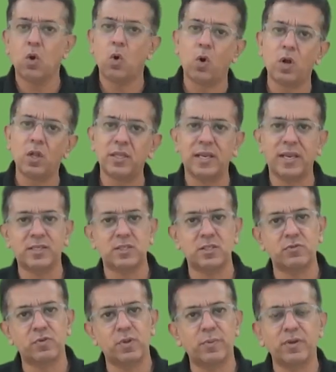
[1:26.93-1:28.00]
All the
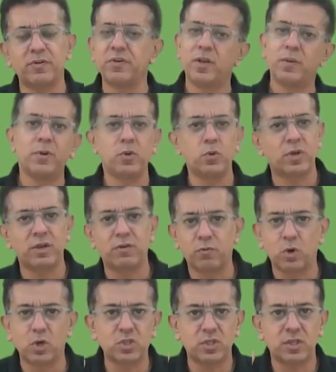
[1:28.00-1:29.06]
lectures will be available. You can
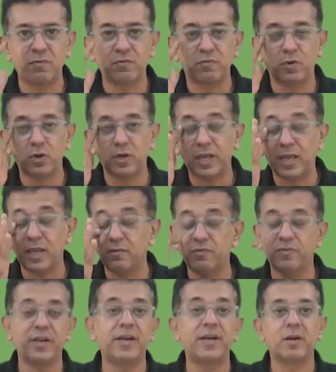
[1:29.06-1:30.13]
watch them for
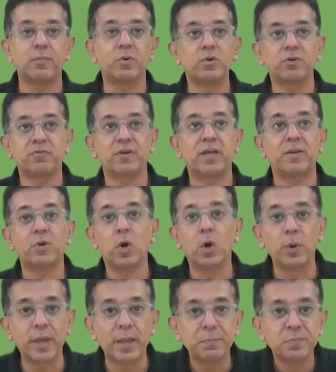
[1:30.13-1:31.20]
infinite amount of time.
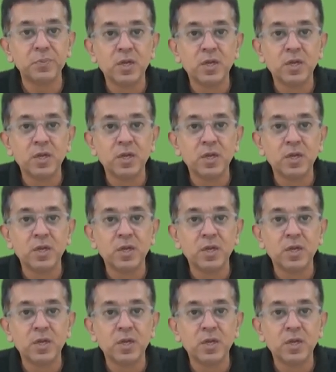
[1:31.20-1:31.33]
Okay.